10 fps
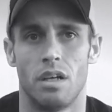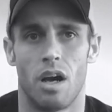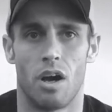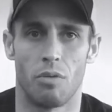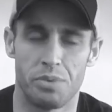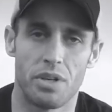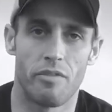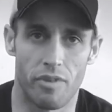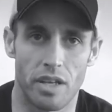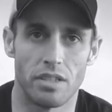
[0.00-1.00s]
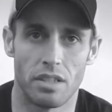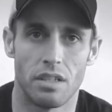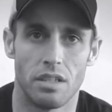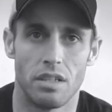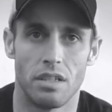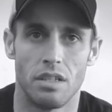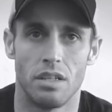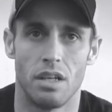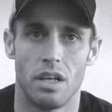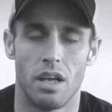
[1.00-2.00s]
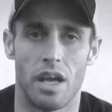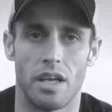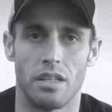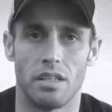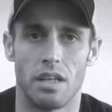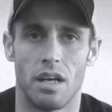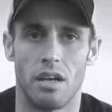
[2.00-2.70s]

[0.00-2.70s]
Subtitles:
I'll be your friend. And